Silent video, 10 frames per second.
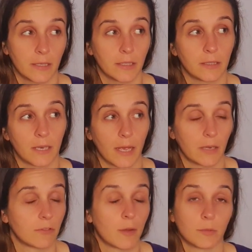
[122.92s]
in the land
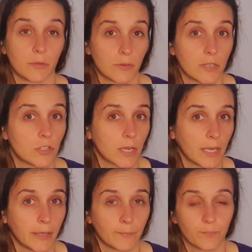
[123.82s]
of Oamaru,
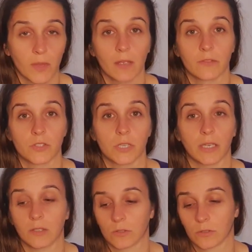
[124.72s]
Australia, in the
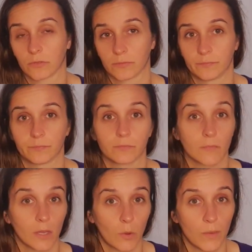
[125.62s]
state of
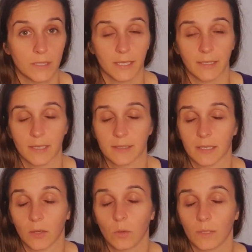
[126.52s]
Queensland, as they
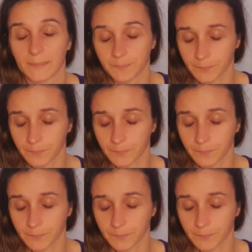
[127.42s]
call it.